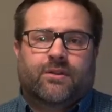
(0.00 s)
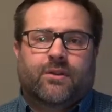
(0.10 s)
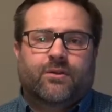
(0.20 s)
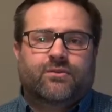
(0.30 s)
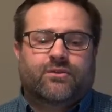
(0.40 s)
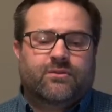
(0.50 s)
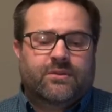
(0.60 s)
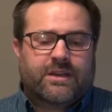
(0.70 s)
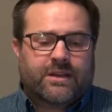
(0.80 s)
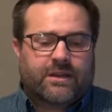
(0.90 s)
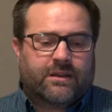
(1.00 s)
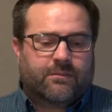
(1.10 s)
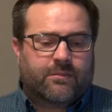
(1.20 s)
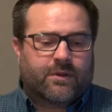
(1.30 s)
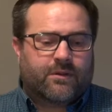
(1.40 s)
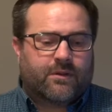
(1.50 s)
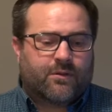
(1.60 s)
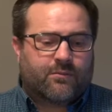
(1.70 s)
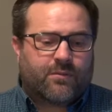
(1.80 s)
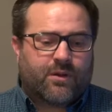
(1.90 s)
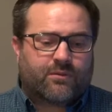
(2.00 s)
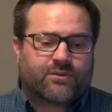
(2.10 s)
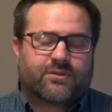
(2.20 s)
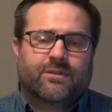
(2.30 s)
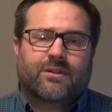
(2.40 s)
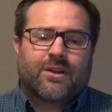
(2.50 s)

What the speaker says: those who needed him most.